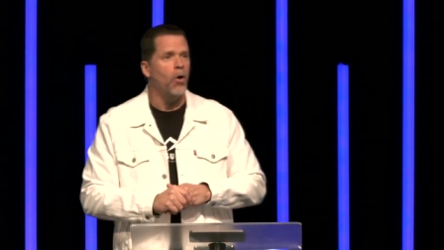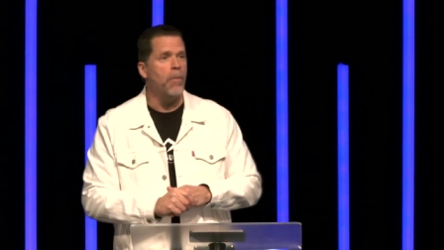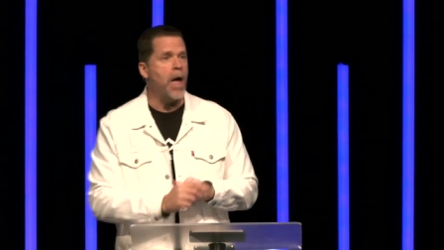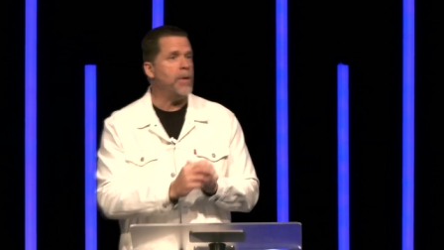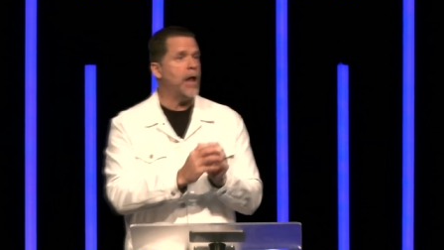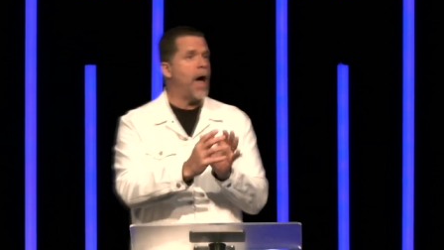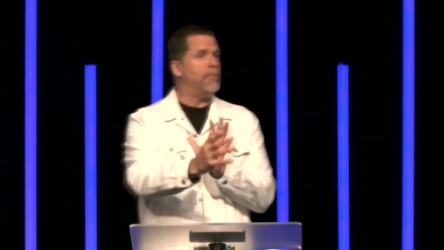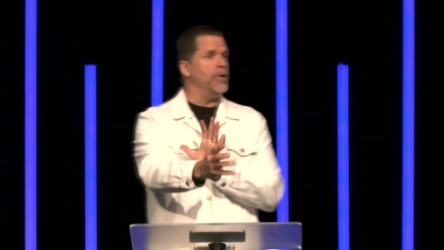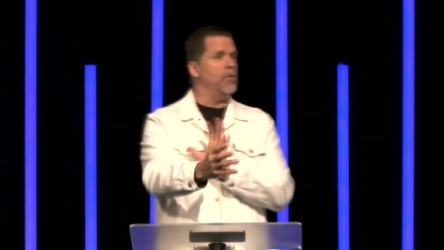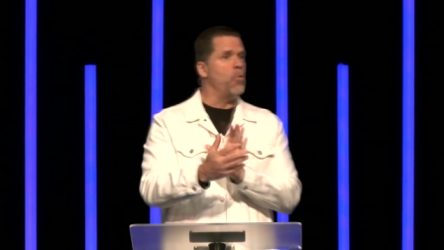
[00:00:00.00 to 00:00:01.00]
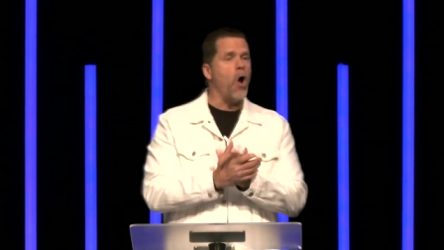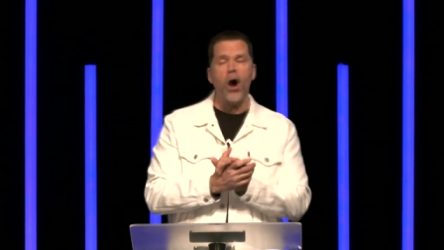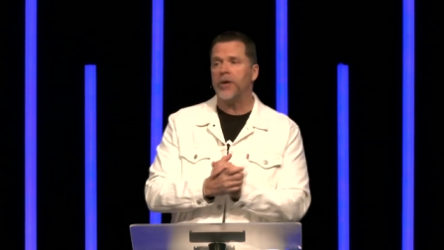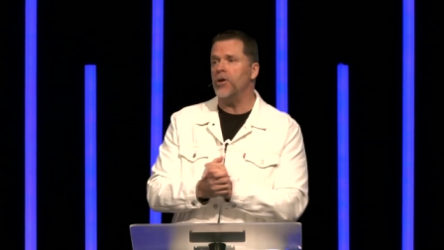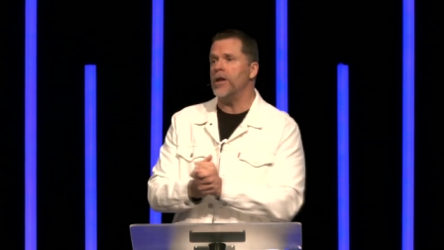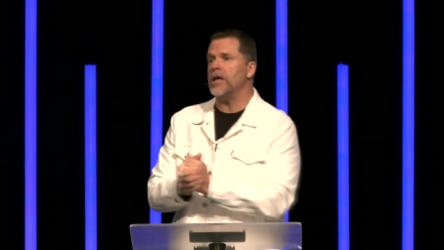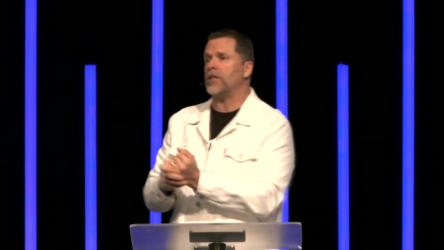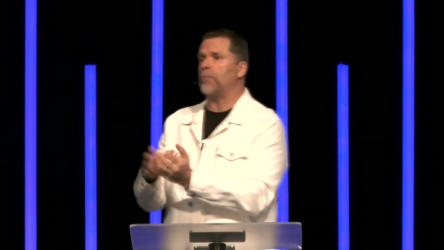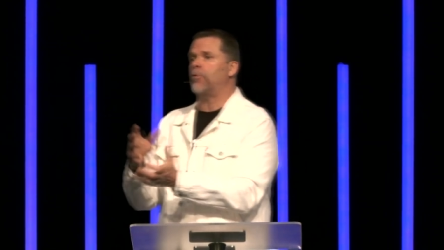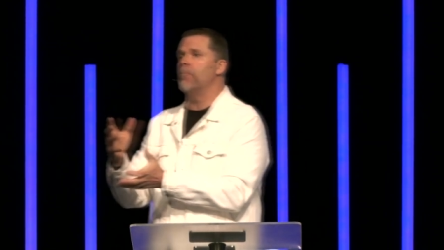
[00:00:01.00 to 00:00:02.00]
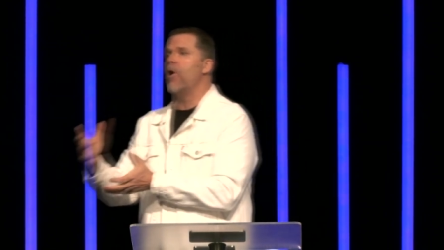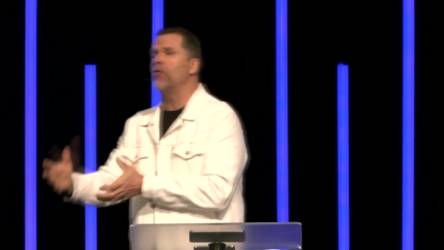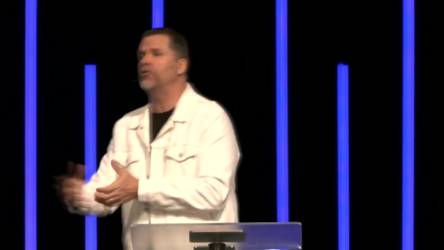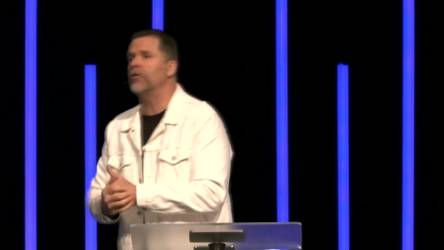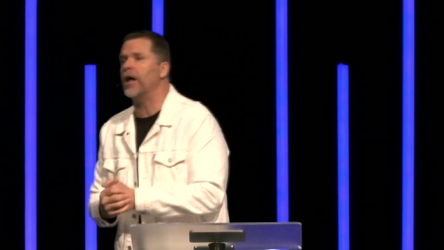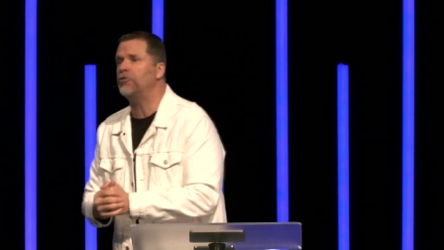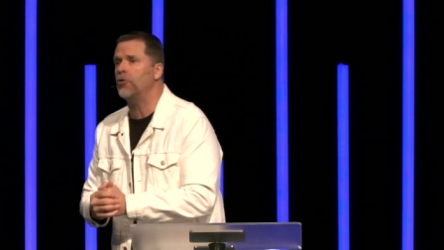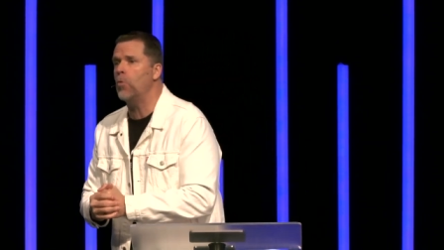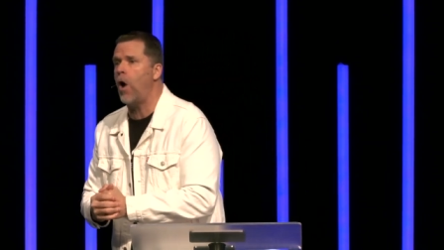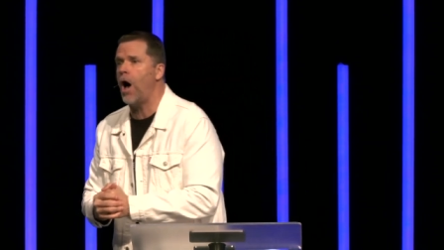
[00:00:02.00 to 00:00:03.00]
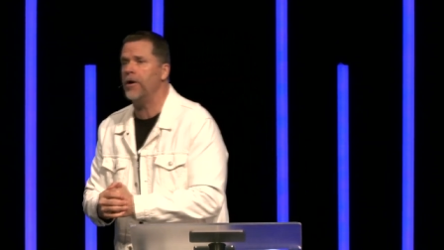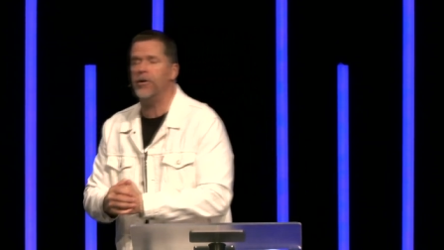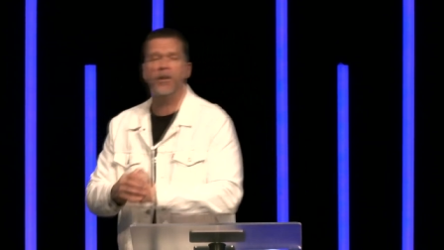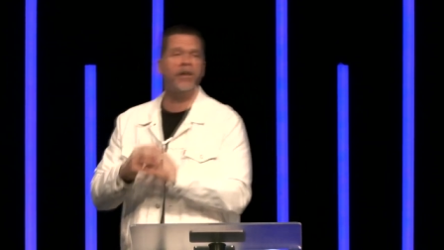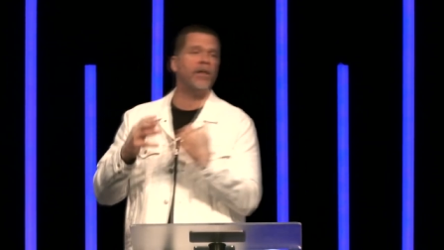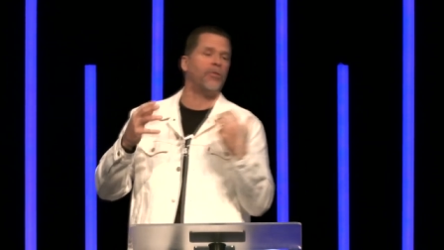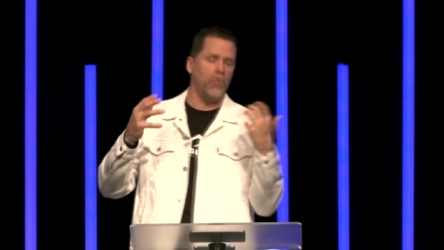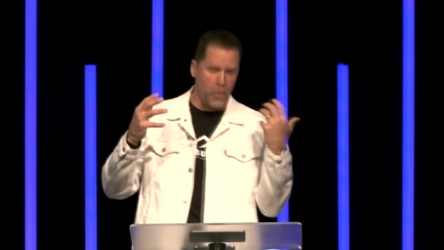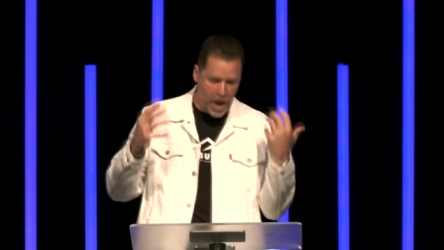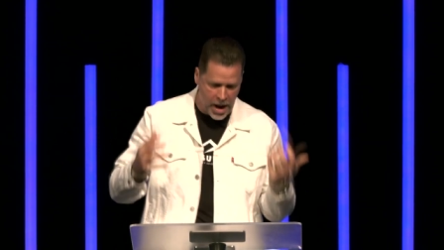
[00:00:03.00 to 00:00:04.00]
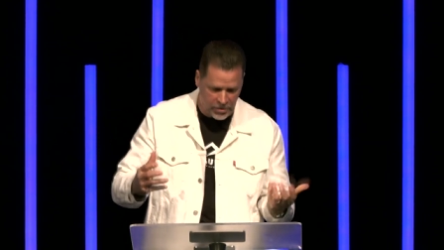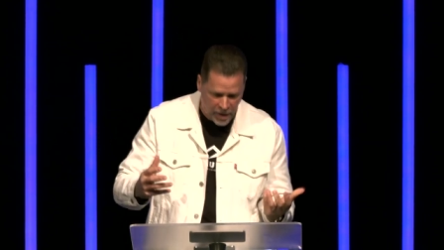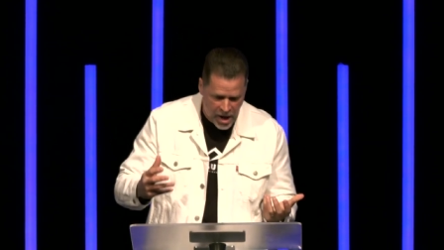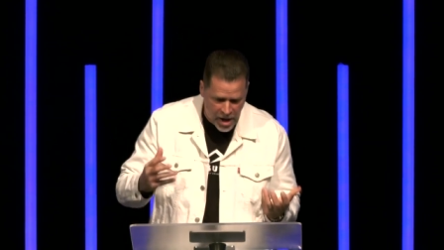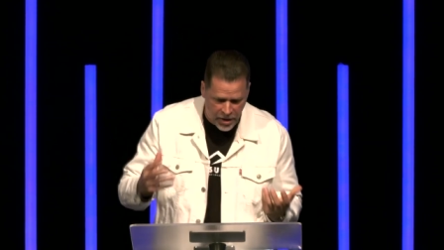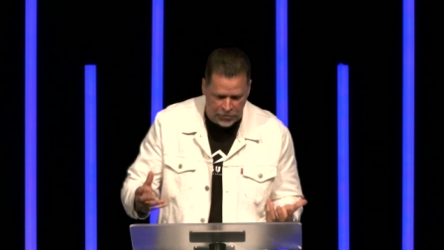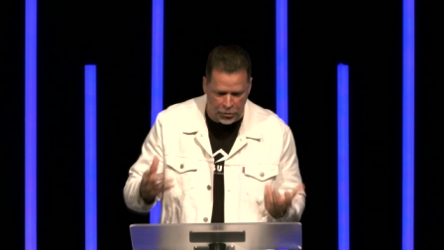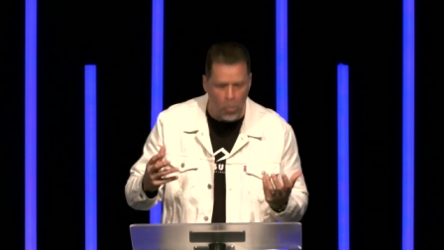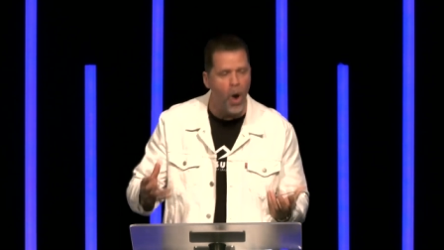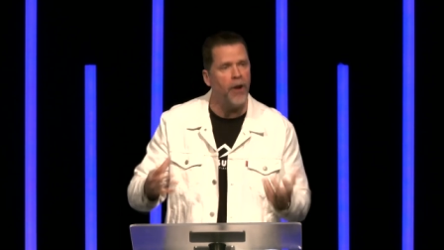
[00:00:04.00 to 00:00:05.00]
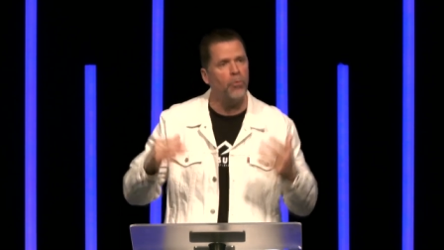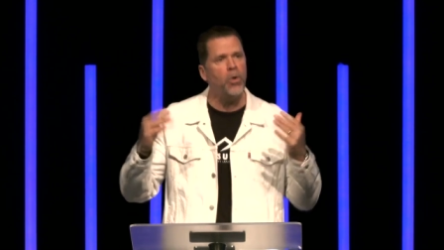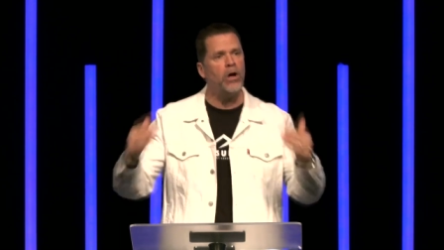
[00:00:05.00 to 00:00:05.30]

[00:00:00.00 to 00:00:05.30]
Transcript: or maybe it happened at work. You didn't get the promotion that you wanted, or you didn't get the raise that you wanted.